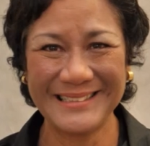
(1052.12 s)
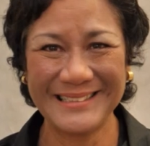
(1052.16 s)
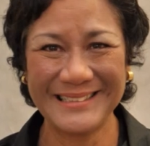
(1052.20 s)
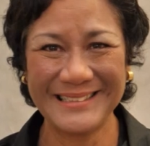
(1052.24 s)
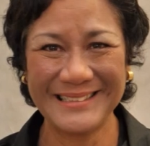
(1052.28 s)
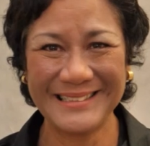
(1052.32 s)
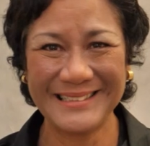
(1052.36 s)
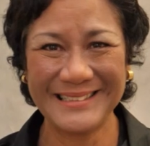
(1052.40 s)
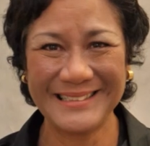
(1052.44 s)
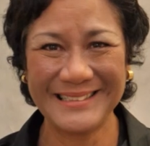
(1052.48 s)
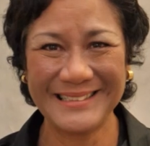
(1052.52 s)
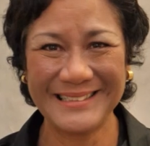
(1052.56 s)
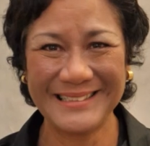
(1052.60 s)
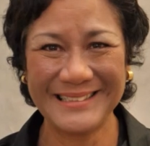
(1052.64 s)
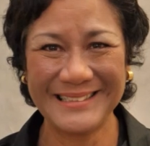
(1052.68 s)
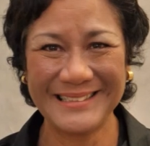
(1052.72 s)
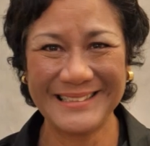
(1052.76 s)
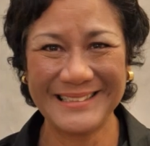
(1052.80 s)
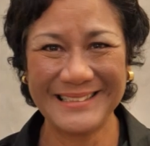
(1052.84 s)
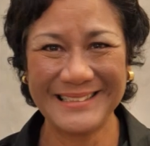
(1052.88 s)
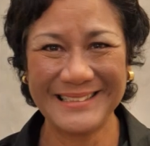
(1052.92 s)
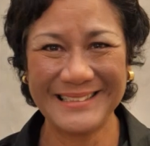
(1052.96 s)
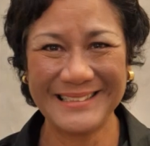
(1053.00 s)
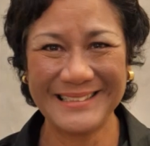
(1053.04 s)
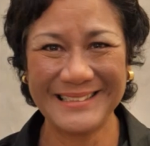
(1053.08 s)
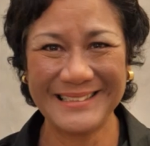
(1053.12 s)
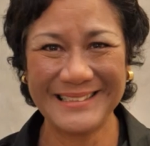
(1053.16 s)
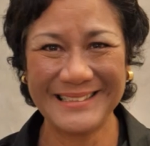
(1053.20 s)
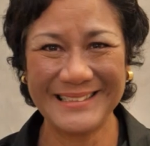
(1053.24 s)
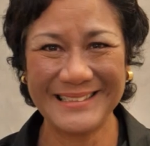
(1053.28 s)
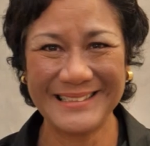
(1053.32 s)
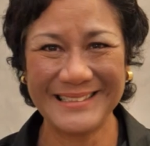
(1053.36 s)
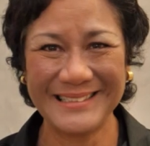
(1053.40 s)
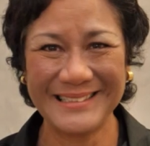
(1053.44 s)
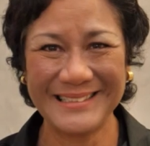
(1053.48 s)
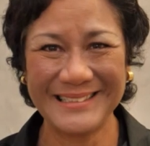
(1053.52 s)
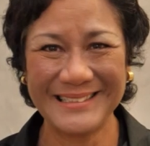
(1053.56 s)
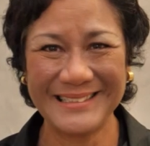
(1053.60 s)

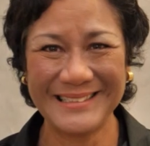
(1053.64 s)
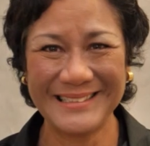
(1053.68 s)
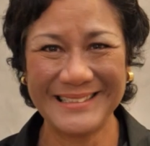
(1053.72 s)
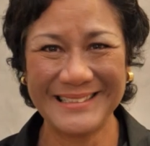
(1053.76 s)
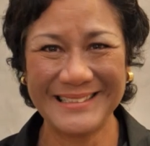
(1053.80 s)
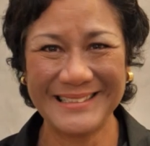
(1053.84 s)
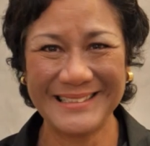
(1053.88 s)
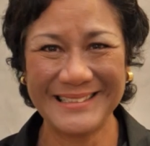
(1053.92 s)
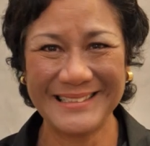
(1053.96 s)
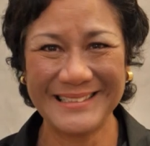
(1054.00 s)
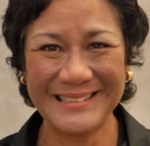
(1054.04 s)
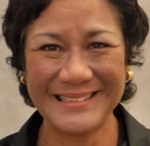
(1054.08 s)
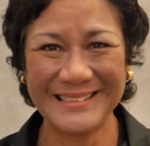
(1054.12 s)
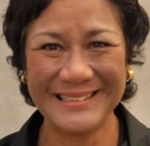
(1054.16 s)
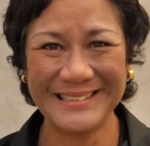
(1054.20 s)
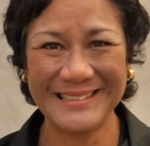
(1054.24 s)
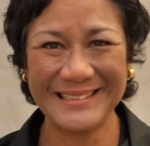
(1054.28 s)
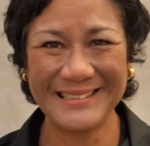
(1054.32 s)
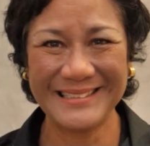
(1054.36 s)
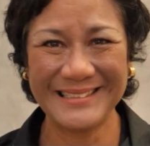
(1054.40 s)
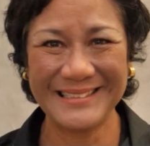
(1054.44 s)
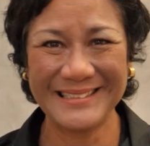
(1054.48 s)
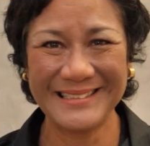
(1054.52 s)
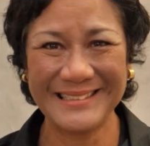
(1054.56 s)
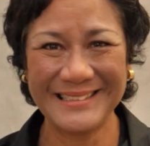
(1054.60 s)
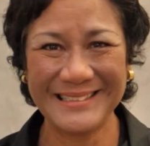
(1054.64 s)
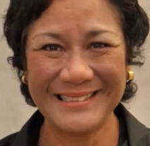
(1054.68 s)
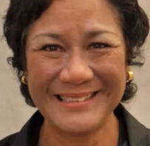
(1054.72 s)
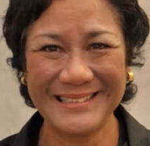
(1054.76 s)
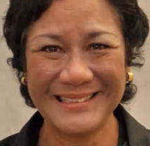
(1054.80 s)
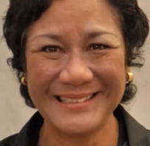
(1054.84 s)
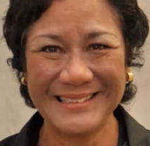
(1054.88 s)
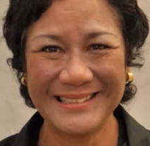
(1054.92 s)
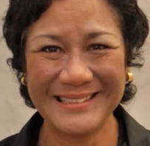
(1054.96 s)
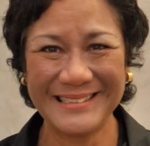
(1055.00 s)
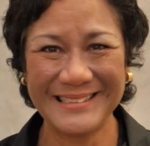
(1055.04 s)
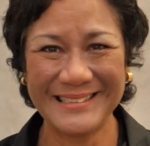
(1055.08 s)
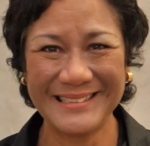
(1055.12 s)

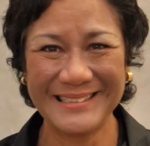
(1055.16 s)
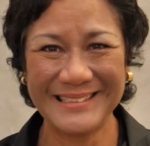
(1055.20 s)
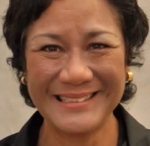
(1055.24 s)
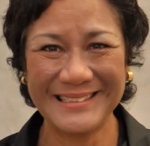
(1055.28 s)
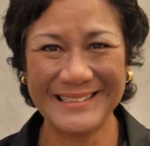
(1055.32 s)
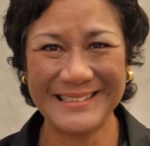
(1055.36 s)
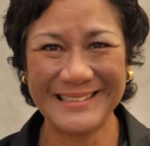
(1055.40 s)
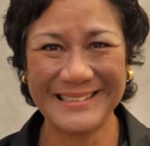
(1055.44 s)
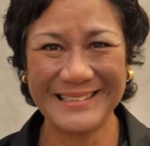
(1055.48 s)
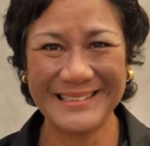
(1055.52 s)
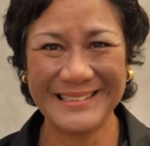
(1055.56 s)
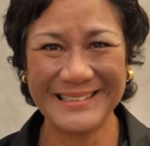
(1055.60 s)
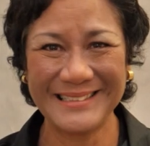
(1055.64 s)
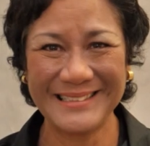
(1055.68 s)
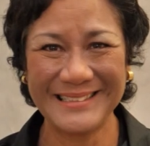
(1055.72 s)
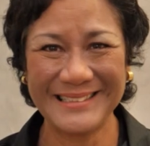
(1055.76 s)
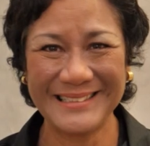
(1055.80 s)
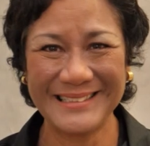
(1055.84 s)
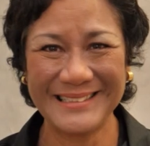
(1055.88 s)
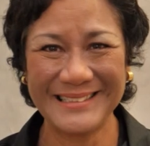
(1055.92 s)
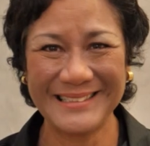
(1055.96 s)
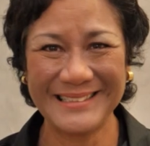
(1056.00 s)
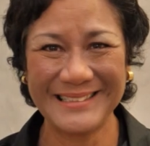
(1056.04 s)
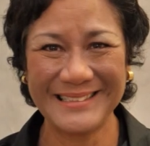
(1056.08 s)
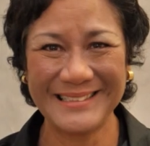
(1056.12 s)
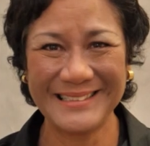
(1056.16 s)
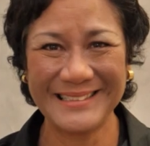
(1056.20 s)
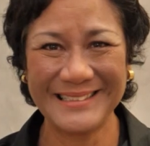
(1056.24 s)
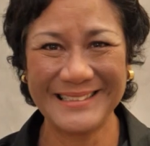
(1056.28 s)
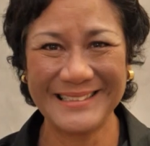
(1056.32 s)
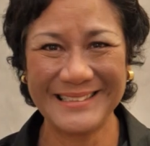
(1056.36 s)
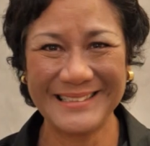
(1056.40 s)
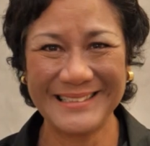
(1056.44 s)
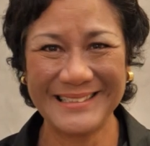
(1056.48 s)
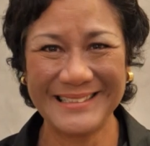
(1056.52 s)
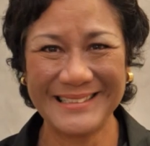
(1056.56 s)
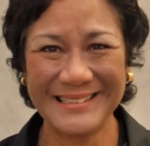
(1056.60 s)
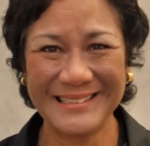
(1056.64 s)

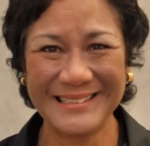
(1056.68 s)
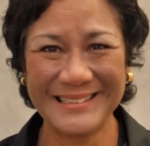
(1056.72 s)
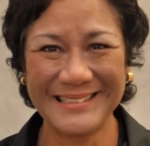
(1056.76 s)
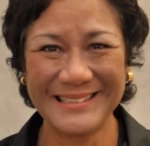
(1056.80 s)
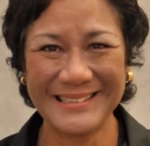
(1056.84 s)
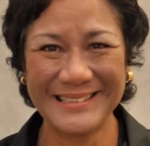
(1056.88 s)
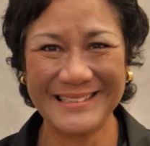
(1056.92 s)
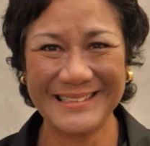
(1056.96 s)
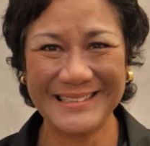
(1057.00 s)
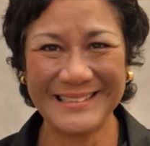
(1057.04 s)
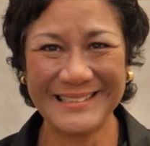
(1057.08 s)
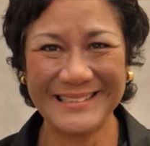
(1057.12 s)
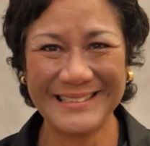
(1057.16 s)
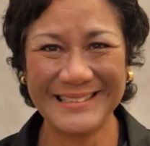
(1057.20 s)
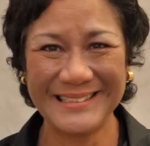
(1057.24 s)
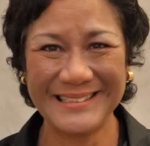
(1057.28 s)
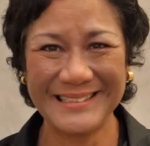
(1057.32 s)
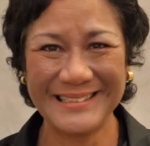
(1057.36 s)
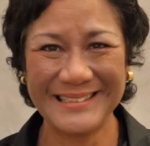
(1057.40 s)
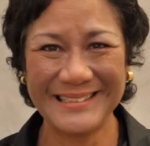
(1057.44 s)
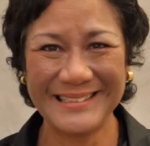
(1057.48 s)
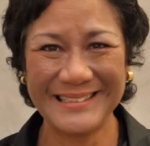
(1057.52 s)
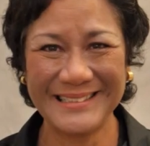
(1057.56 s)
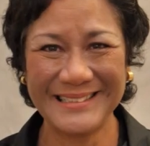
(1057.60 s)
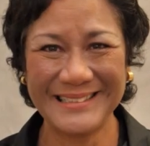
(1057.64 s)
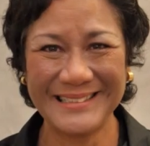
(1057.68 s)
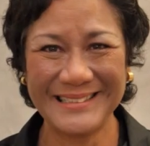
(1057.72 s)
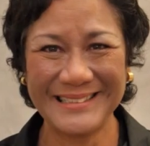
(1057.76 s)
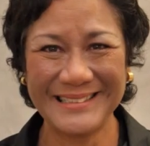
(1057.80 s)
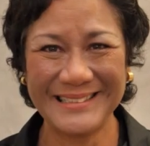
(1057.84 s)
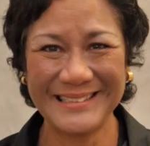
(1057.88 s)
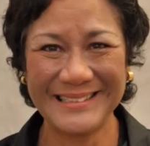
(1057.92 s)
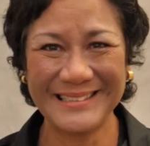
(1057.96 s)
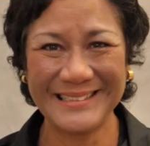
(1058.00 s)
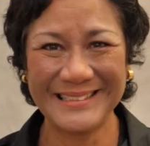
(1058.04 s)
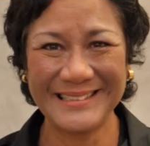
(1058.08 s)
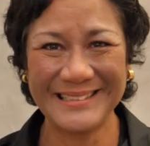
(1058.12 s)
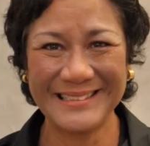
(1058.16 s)

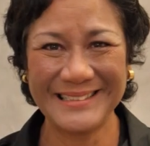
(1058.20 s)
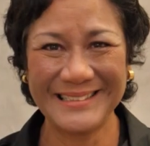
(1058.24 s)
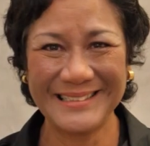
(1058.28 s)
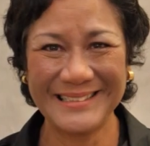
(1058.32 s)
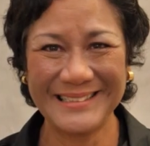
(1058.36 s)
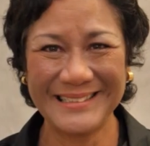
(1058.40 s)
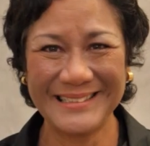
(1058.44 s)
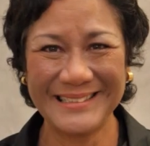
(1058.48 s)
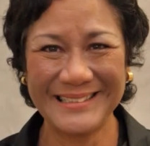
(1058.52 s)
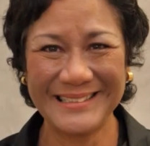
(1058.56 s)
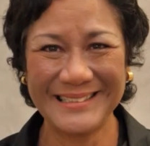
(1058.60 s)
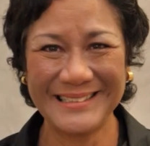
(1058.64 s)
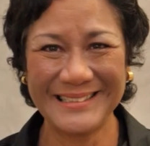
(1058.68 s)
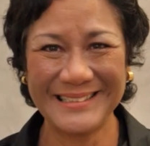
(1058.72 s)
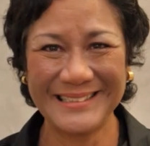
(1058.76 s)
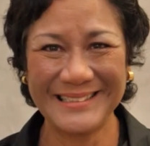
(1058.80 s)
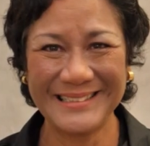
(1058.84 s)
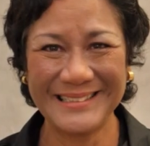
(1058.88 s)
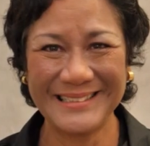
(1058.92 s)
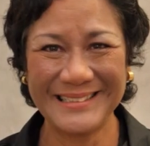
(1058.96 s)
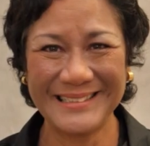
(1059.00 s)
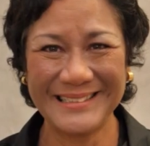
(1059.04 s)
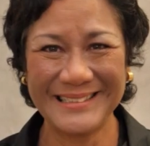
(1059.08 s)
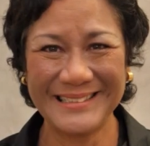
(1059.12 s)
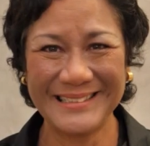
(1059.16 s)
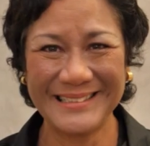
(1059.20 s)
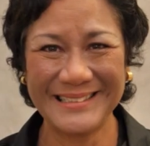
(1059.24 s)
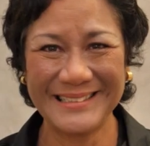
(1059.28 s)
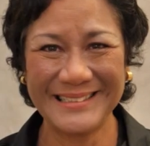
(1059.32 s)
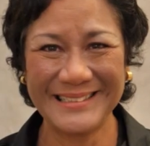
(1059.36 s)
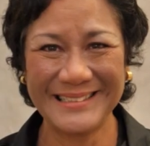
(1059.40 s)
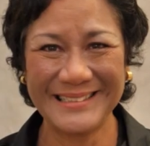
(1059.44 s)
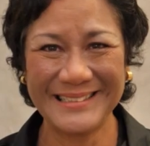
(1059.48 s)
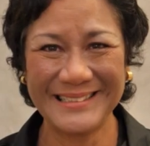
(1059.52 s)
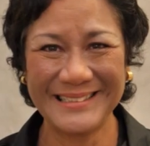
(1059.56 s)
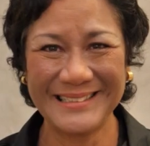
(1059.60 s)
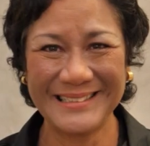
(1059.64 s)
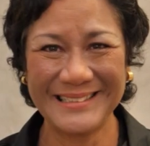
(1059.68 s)

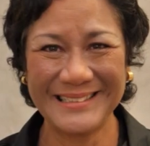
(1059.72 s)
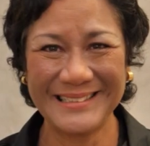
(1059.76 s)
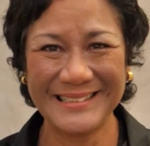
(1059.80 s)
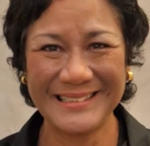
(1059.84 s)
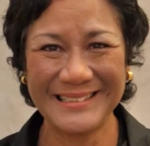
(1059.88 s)
(not speaking)